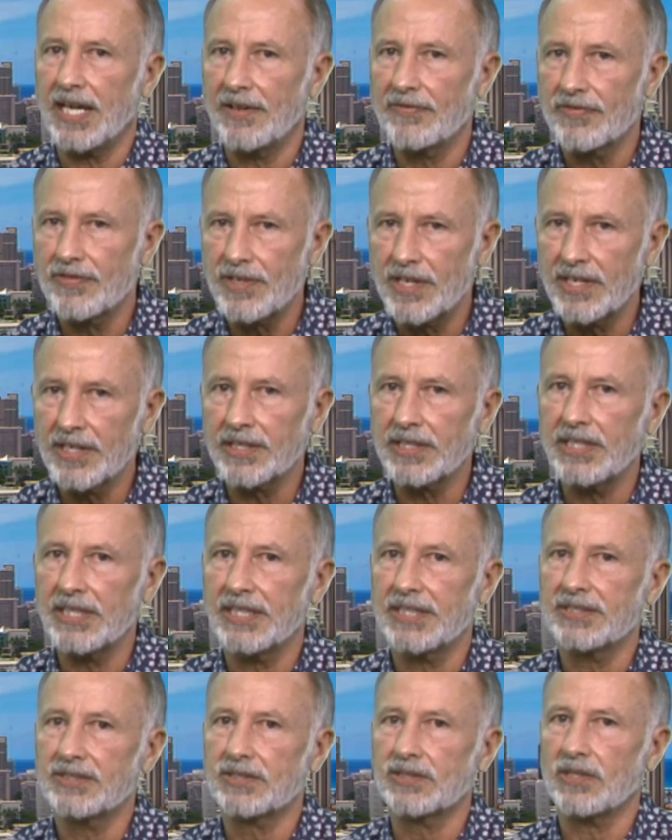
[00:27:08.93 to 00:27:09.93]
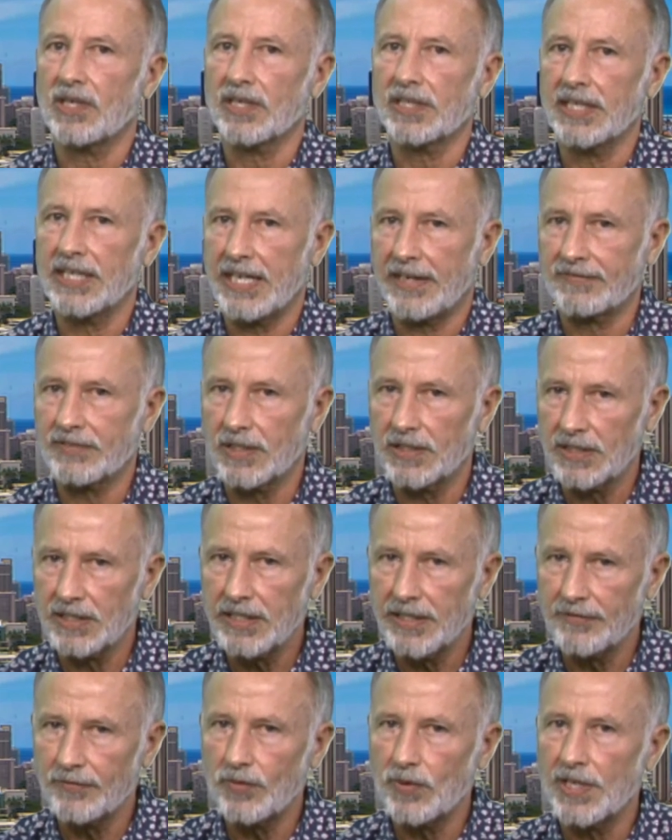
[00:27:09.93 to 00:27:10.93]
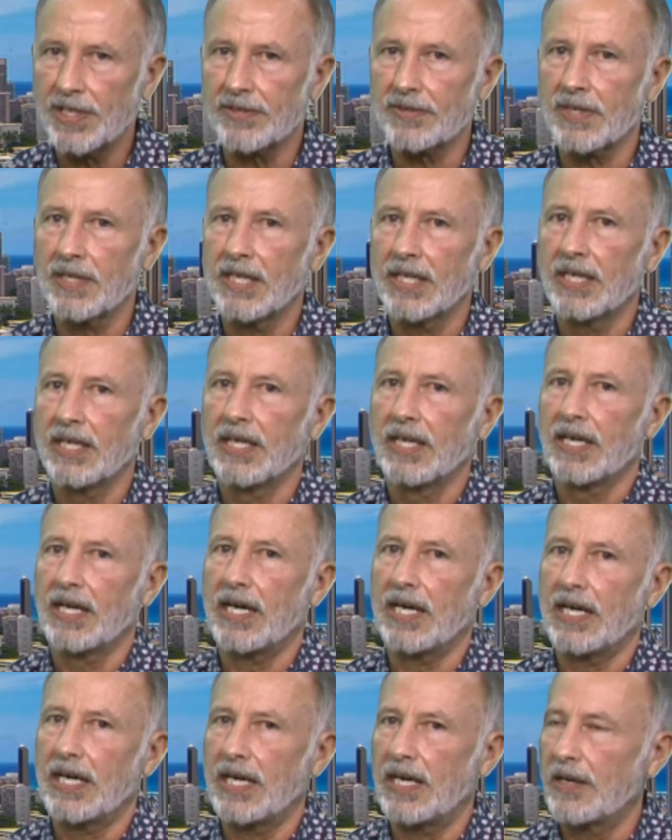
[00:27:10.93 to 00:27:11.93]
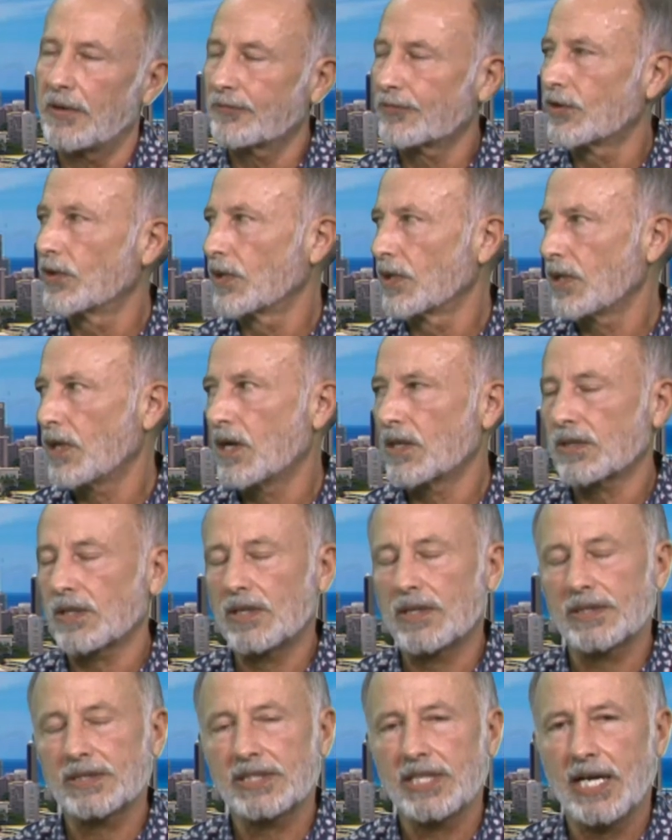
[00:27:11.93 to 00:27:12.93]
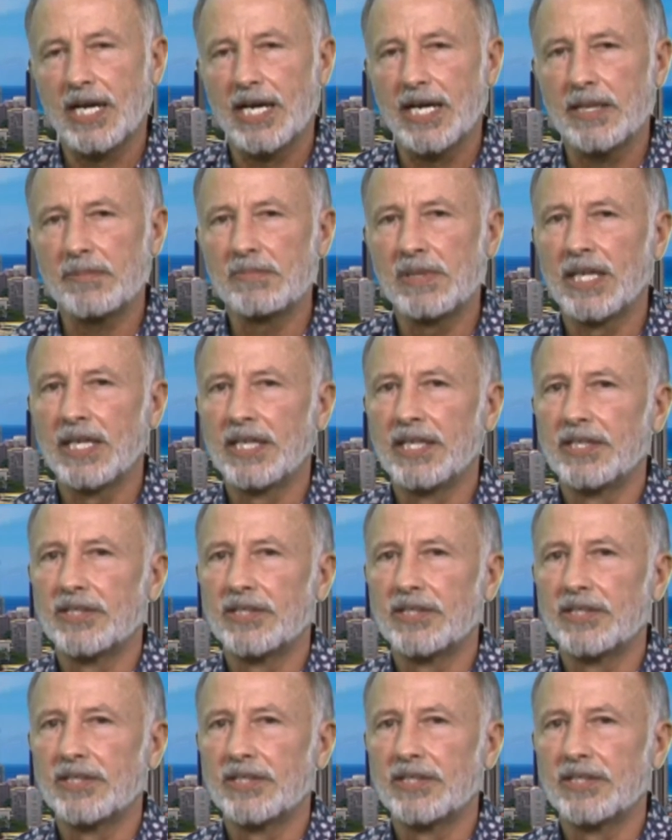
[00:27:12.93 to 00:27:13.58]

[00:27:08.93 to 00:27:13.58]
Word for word: and their kids are going to have to live with uh, for a long, long time.